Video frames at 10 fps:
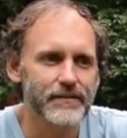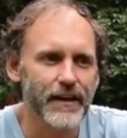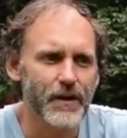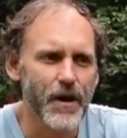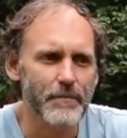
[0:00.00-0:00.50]

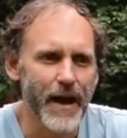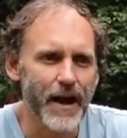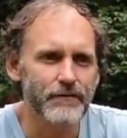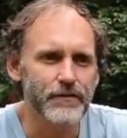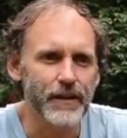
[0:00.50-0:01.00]
they're yeah, quite
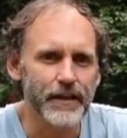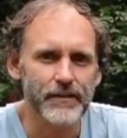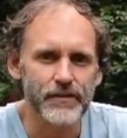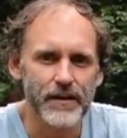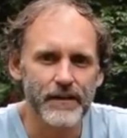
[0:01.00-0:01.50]
powerful like
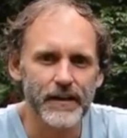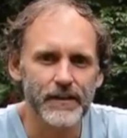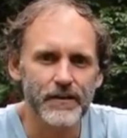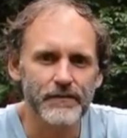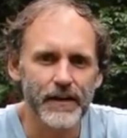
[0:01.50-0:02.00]
you generate a
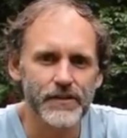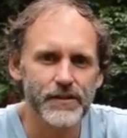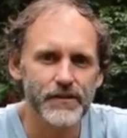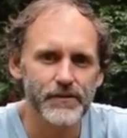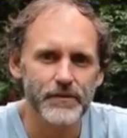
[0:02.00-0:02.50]
lot of
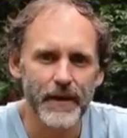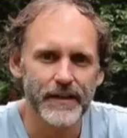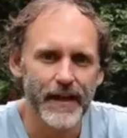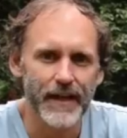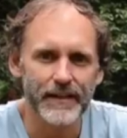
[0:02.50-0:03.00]
energy through
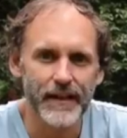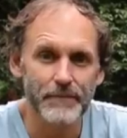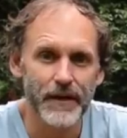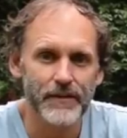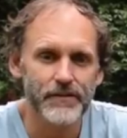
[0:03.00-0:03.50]
meditating
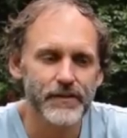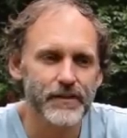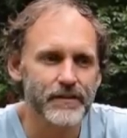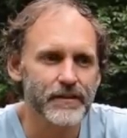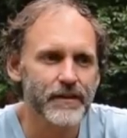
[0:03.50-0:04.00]
that much
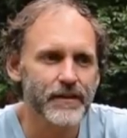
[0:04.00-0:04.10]
and